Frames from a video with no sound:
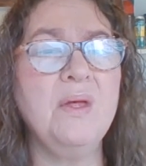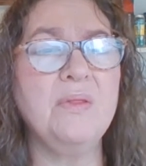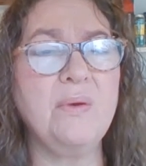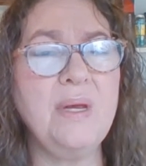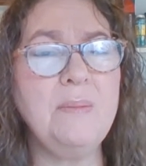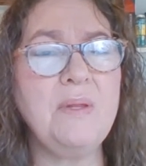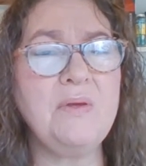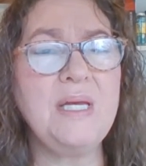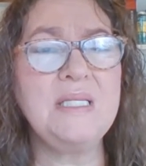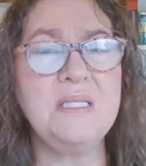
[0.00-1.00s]
The
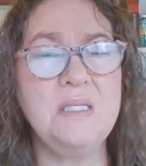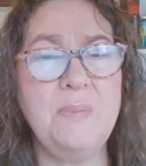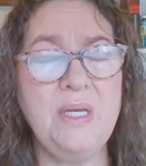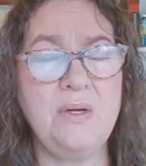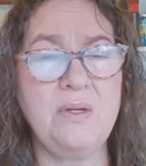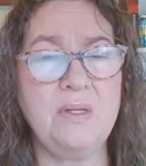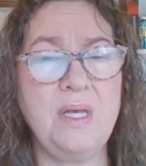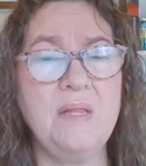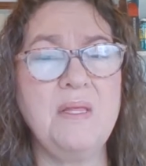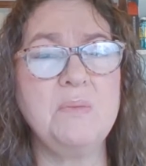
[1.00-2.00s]
grandmother had disappeared
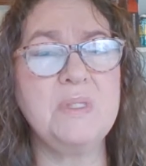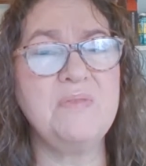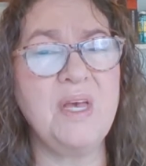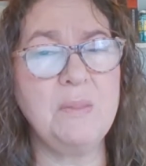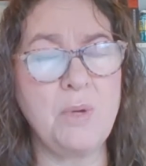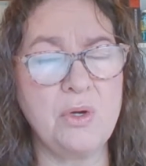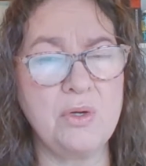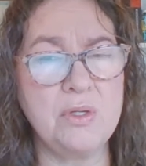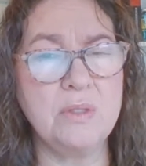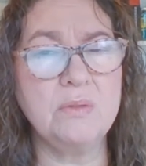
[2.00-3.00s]
and then was found
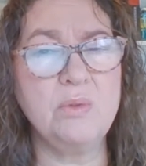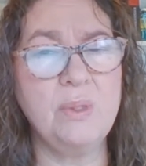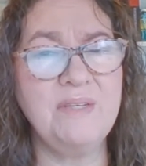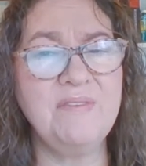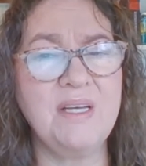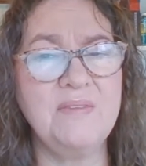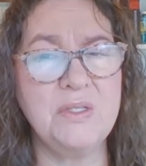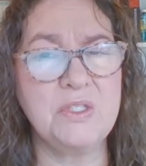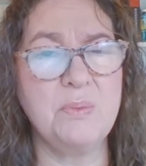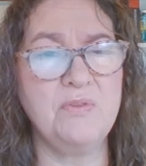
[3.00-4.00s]
murdered 25
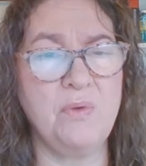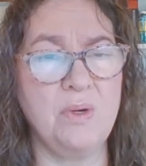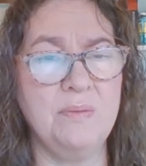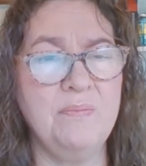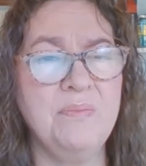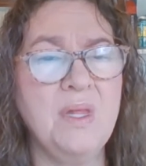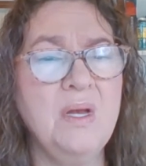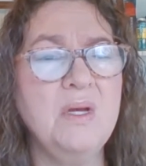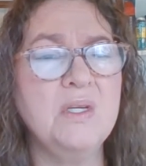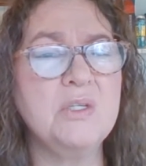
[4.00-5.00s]
years before.
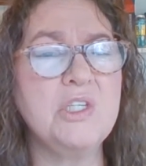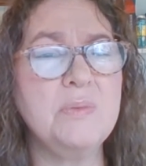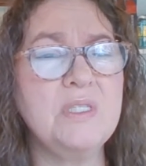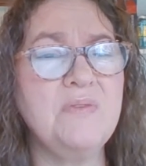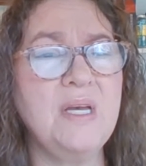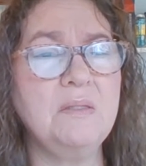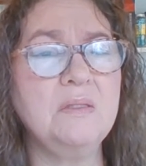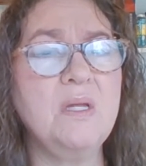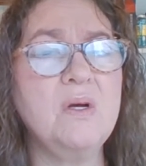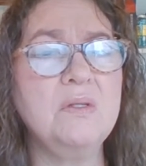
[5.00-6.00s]
She was found
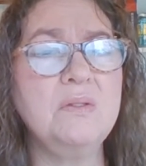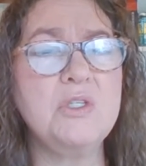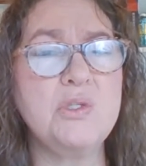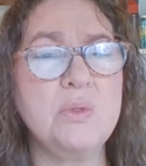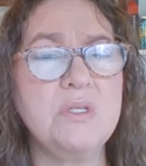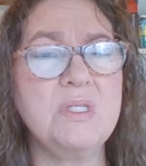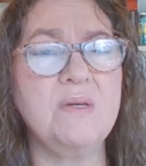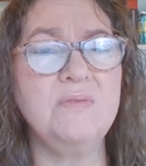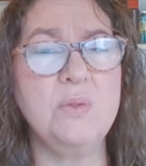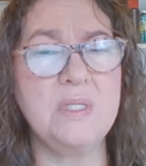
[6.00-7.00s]
along the shores
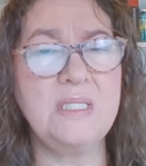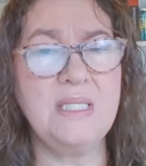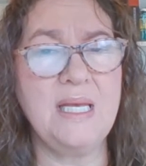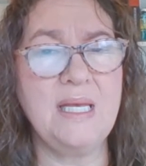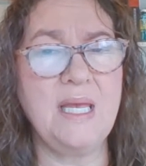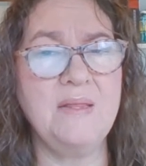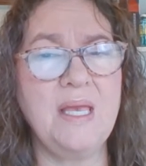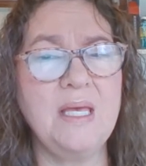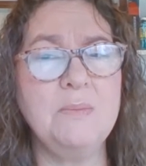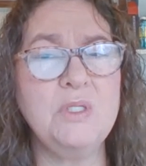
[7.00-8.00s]
of Norris Lake, and the
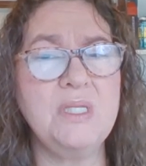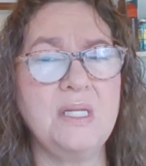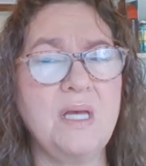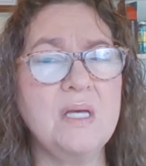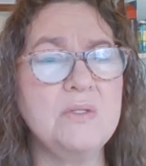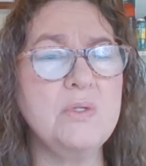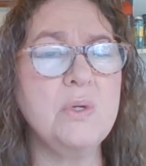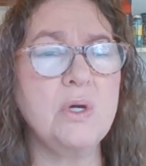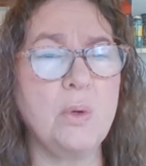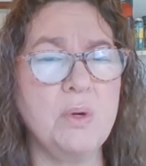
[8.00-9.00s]
animals had gotten to
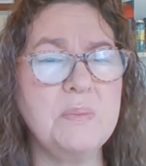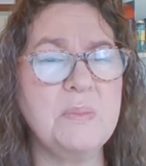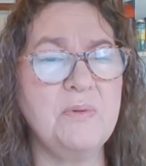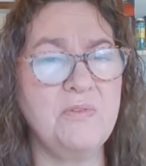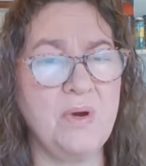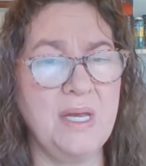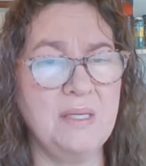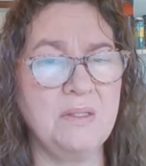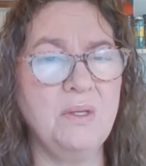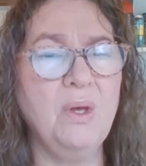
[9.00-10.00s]
her corpse
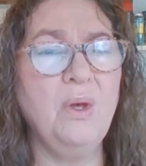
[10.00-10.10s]
beforehand.